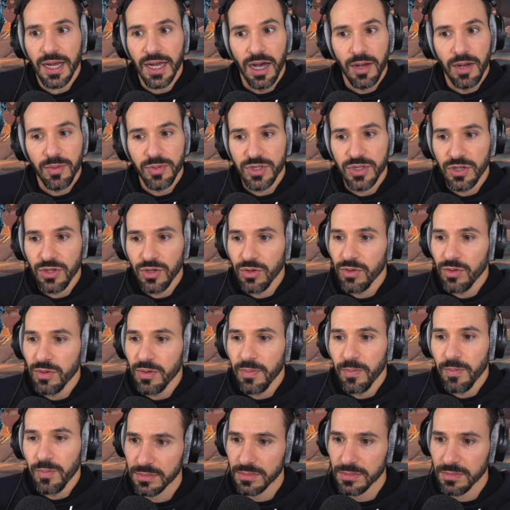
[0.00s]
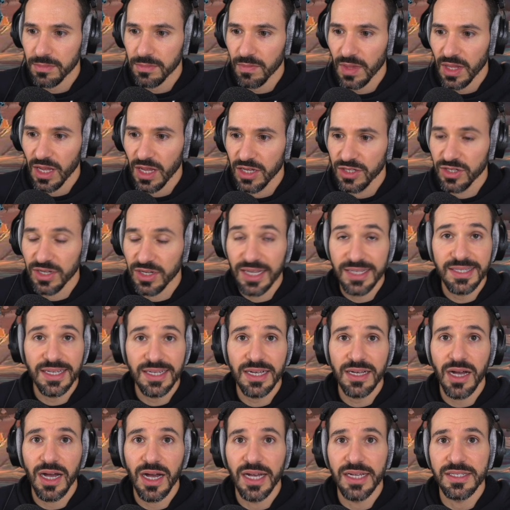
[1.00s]
up to you. So that's
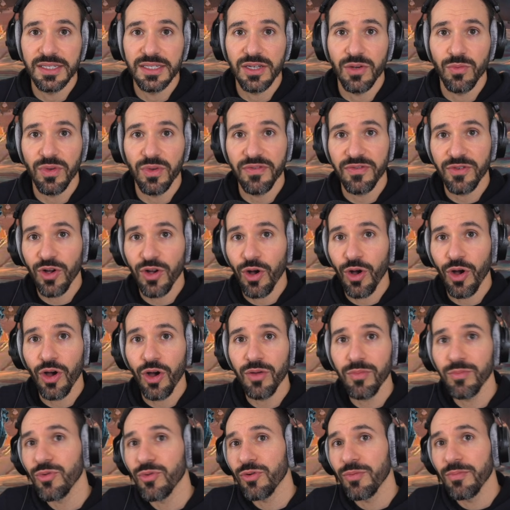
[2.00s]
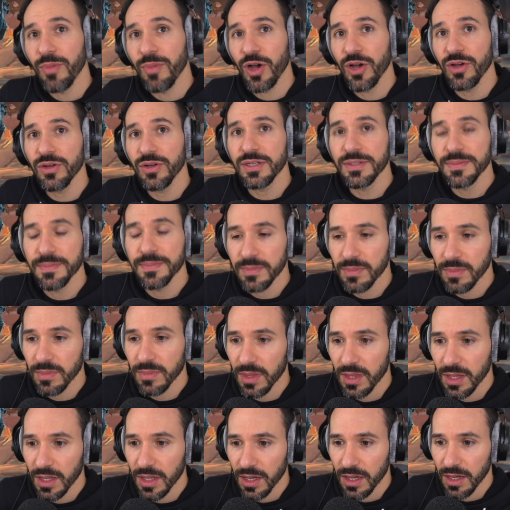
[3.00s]
it, guys. We've got onboard mode.
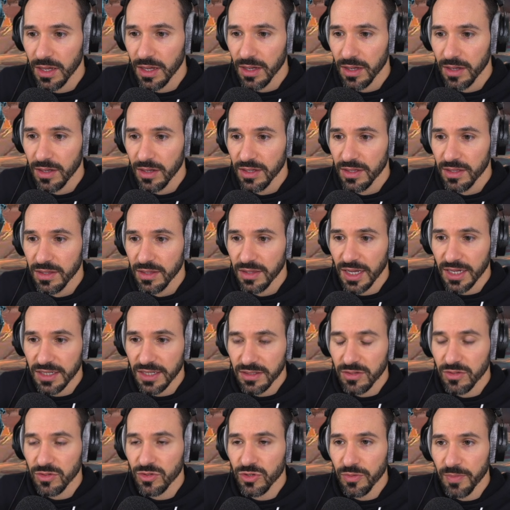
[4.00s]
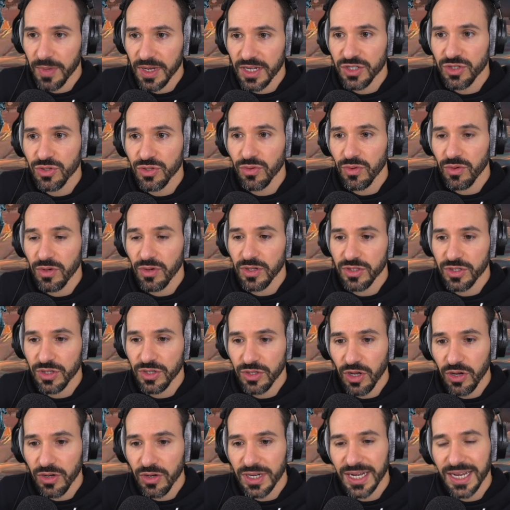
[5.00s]
That to make sure, so
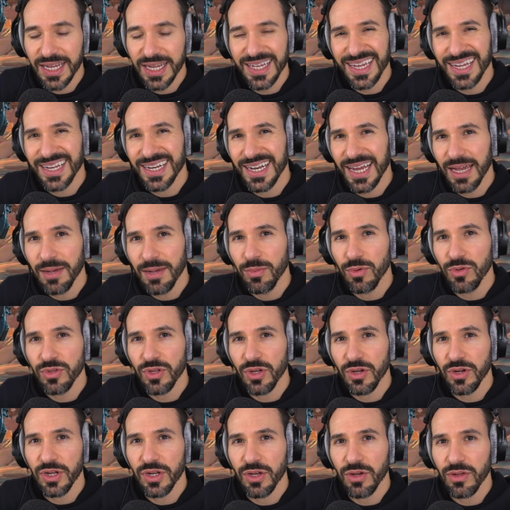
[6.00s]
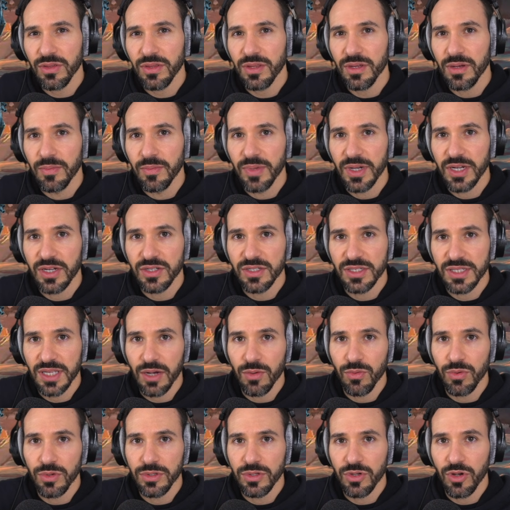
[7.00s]
don't click enabled early on, because that
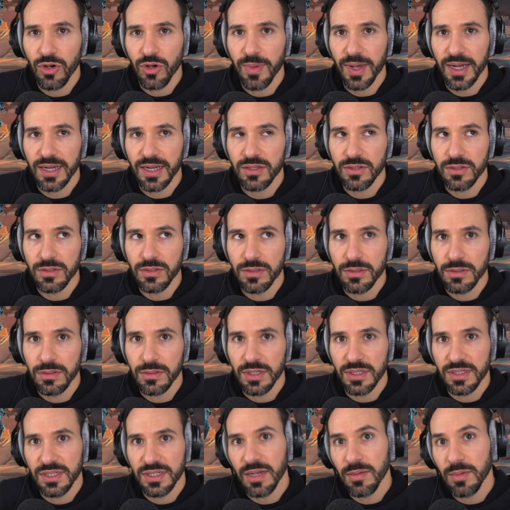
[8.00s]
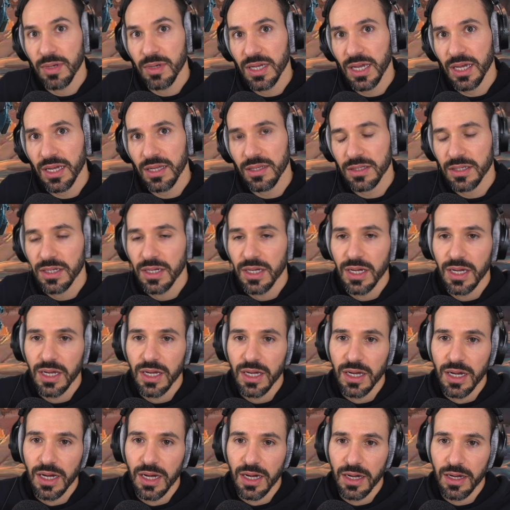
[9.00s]
would go back to disabling it.
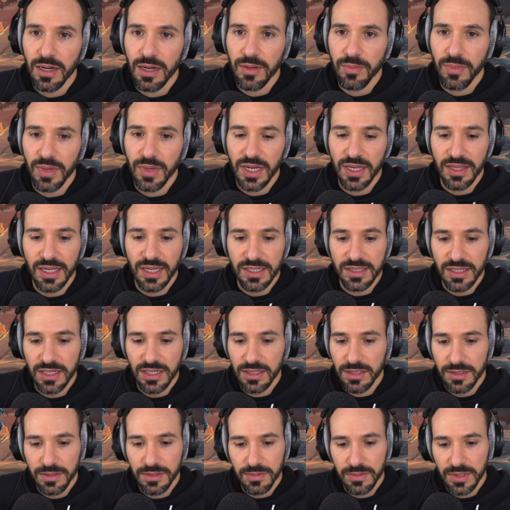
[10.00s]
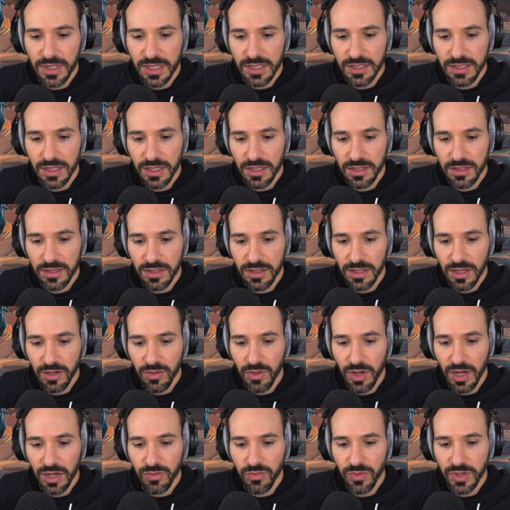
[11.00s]
And that's it. That's it.
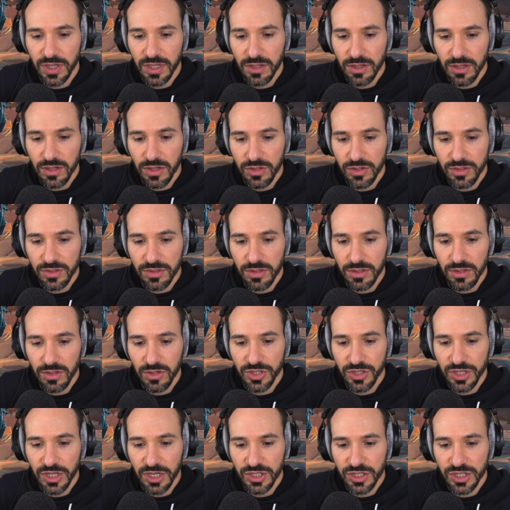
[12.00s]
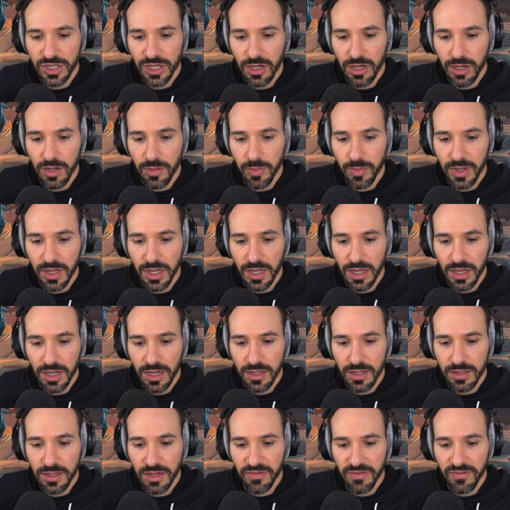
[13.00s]
Now we can close Logitech G HUB,
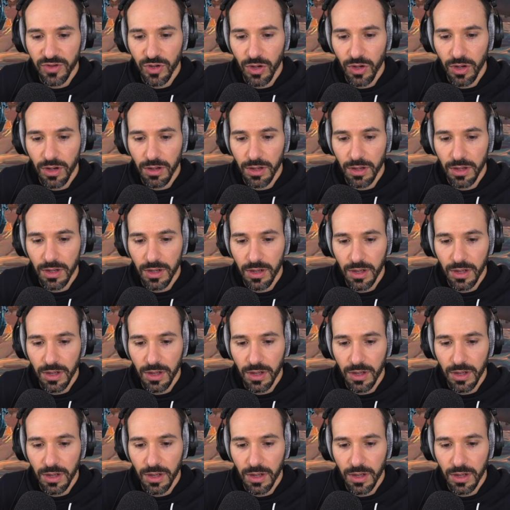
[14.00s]
and I've got